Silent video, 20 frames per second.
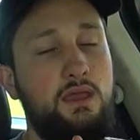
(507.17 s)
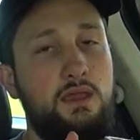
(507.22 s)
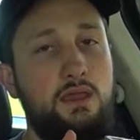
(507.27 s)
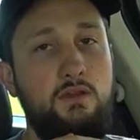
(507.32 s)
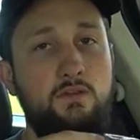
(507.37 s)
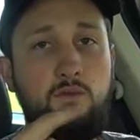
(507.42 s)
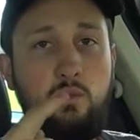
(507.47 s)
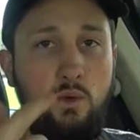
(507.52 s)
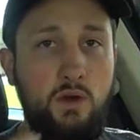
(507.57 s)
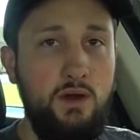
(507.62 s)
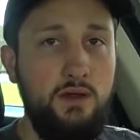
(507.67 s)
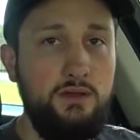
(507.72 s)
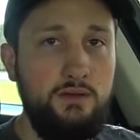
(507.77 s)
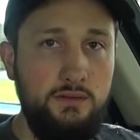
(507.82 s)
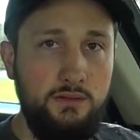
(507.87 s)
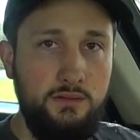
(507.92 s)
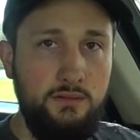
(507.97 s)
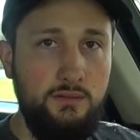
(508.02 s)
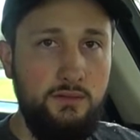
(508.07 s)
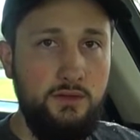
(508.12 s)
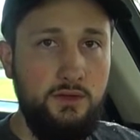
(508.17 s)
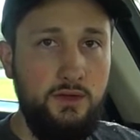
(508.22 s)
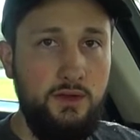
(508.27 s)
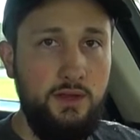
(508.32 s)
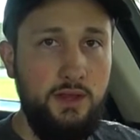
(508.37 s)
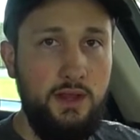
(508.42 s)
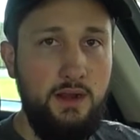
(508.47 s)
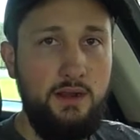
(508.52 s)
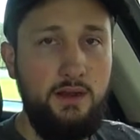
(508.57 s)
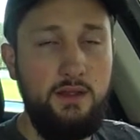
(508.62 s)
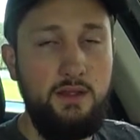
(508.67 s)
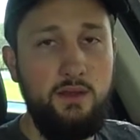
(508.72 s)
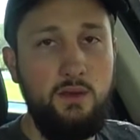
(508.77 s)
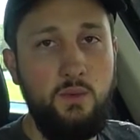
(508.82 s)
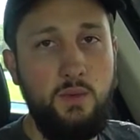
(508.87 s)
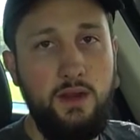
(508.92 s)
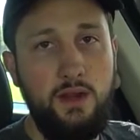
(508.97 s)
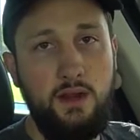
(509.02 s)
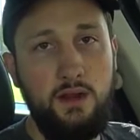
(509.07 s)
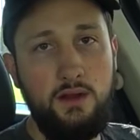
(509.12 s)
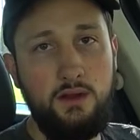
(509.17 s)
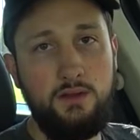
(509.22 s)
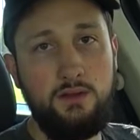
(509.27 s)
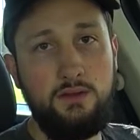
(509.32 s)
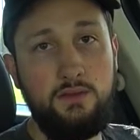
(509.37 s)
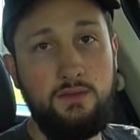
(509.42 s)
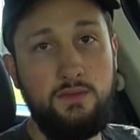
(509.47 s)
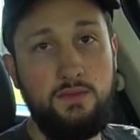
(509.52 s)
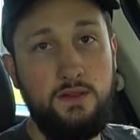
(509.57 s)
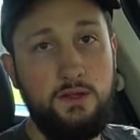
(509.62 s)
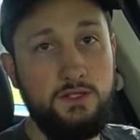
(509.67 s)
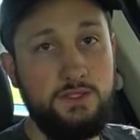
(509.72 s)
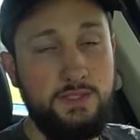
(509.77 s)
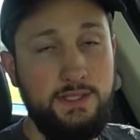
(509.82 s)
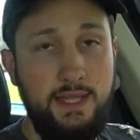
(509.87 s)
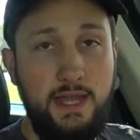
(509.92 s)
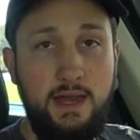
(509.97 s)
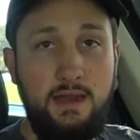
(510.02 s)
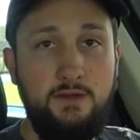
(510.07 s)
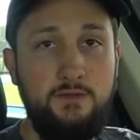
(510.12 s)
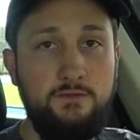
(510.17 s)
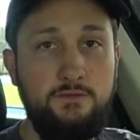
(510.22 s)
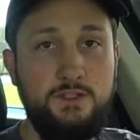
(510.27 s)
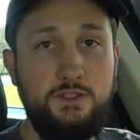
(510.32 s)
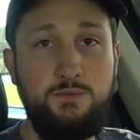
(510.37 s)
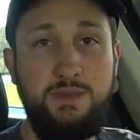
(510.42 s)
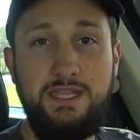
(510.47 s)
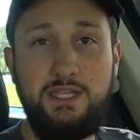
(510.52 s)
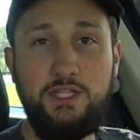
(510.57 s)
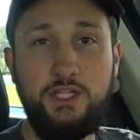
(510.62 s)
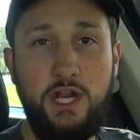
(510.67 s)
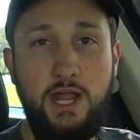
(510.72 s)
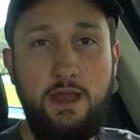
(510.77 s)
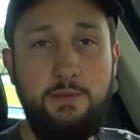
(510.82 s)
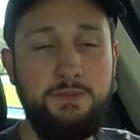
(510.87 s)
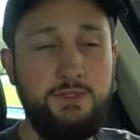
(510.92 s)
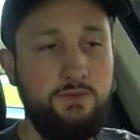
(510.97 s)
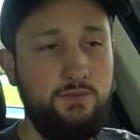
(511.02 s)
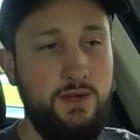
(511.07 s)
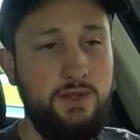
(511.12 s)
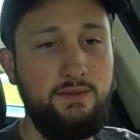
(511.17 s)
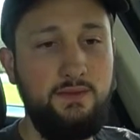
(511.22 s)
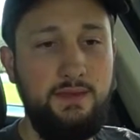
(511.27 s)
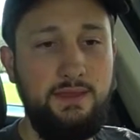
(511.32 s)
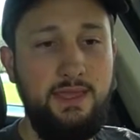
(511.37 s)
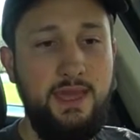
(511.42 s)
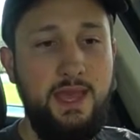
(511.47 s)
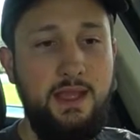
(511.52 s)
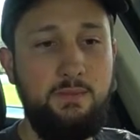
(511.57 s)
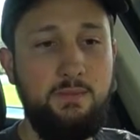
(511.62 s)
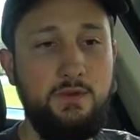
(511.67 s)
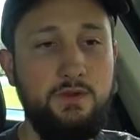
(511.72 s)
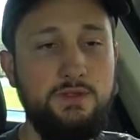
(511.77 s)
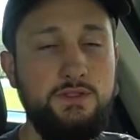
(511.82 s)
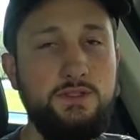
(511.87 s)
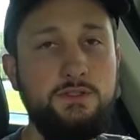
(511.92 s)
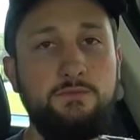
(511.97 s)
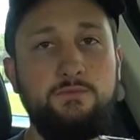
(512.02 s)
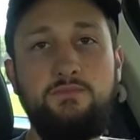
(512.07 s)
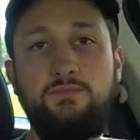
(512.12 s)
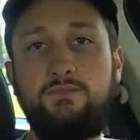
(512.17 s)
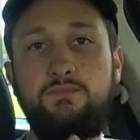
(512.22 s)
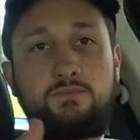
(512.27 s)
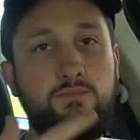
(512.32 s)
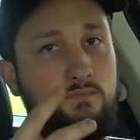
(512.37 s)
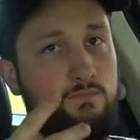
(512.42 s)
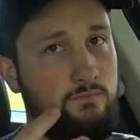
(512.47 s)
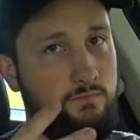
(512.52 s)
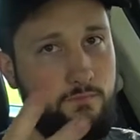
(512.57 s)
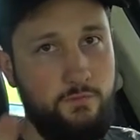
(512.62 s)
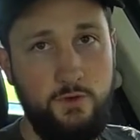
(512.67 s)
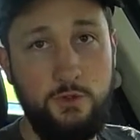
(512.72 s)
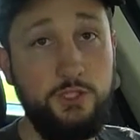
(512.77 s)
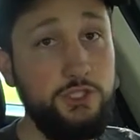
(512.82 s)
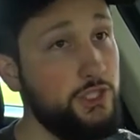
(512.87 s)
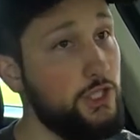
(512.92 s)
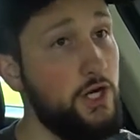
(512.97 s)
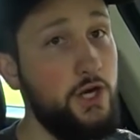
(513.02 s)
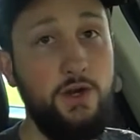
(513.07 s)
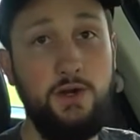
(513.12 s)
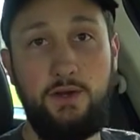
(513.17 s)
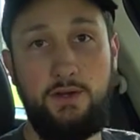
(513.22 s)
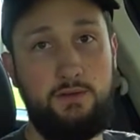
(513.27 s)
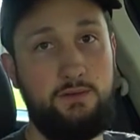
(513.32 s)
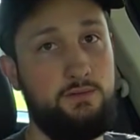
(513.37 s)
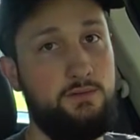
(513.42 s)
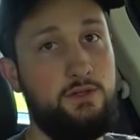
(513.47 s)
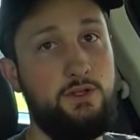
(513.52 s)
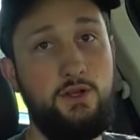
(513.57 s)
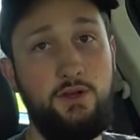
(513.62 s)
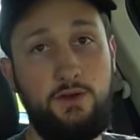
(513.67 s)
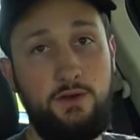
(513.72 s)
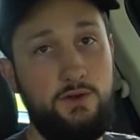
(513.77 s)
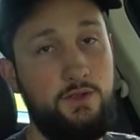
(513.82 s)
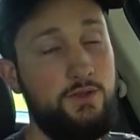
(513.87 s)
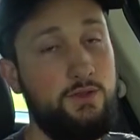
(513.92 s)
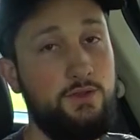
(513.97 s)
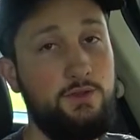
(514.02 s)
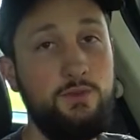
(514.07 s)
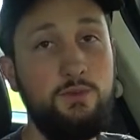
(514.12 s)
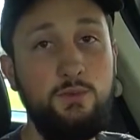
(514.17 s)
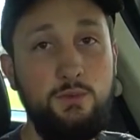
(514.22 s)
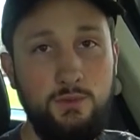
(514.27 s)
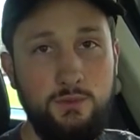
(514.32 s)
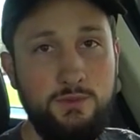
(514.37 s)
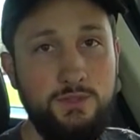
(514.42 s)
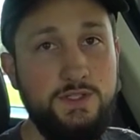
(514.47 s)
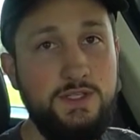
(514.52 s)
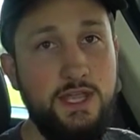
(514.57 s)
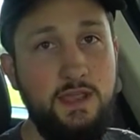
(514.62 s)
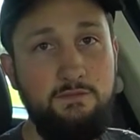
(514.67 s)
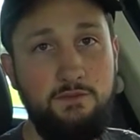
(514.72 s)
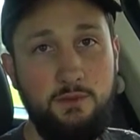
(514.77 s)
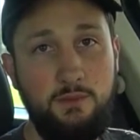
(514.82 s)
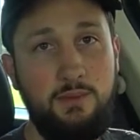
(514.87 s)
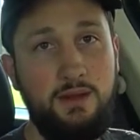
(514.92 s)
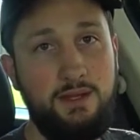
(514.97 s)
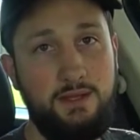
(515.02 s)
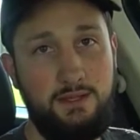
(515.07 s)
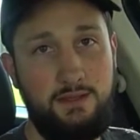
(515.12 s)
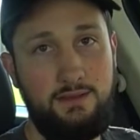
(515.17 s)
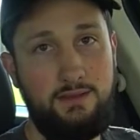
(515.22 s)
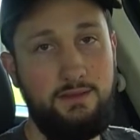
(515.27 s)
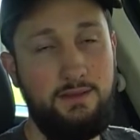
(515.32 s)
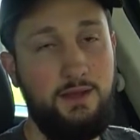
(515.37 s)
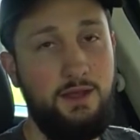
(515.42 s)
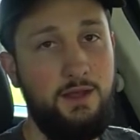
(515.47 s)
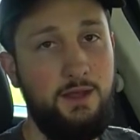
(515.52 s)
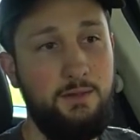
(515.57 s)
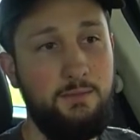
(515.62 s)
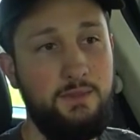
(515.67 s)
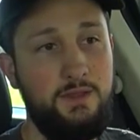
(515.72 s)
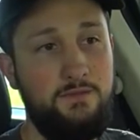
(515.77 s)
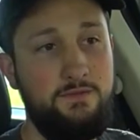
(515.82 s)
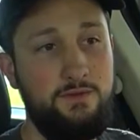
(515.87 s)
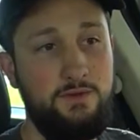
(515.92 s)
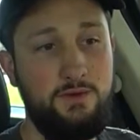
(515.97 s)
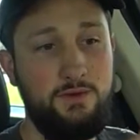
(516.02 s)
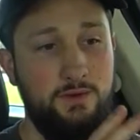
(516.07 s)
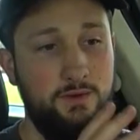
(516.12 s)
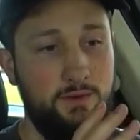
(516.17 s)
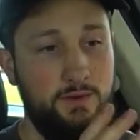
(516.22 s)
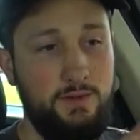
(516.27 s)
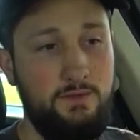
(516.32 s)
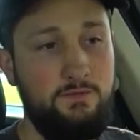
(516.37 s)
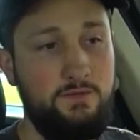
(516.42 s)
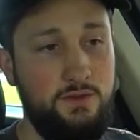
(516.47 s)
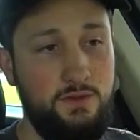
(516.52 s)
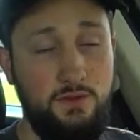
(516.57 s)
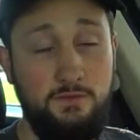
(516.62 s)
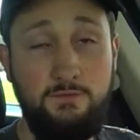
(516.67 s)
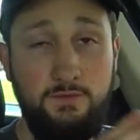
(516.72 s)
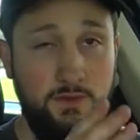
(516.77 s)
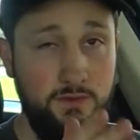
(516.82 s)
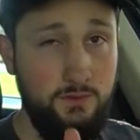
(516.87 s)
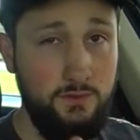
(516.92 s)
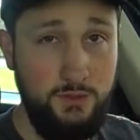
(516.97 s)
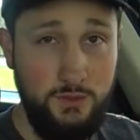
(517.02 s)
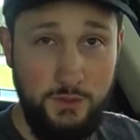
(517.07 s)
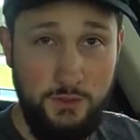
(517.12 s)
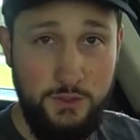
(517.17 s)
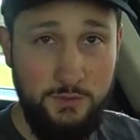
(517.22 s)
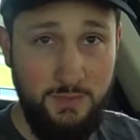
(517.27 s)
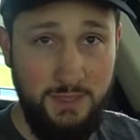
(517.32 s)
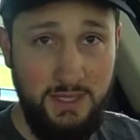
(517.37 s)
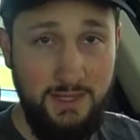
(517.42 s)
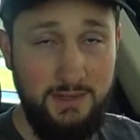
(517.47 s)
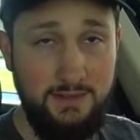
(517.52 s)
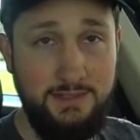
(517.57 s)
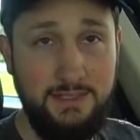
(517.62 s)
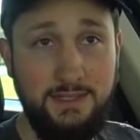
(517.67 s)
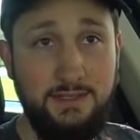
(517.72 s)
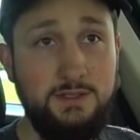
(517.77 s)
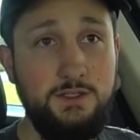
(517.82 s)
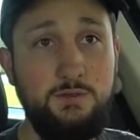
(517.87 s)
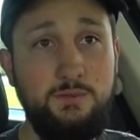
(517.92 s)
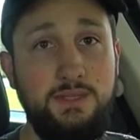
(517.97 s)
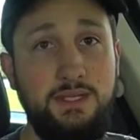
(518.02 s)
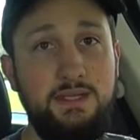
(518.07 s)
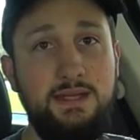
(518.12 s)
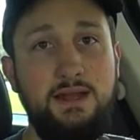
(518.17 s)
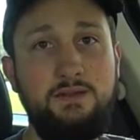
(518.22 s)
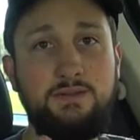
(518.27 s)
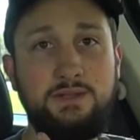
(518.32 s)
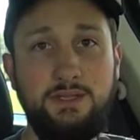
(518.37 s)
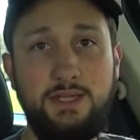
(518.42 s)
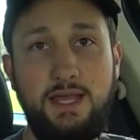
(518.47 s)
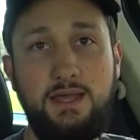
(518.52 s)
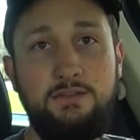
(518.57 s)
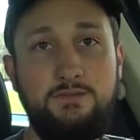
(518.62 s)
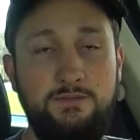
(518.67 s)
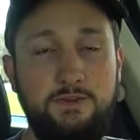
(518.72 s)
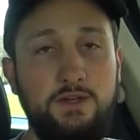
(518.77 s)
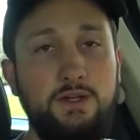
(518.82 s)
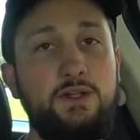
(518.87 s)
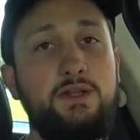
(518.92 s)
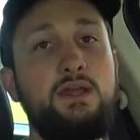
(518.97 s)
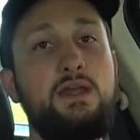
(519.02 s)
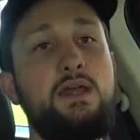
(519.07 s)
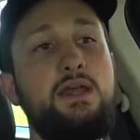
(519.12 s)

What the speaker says: if one, you're in an area where there's a lot of speed traps, red light cameras, for sure you will save your money. If you do tend to speed, have a lead foot,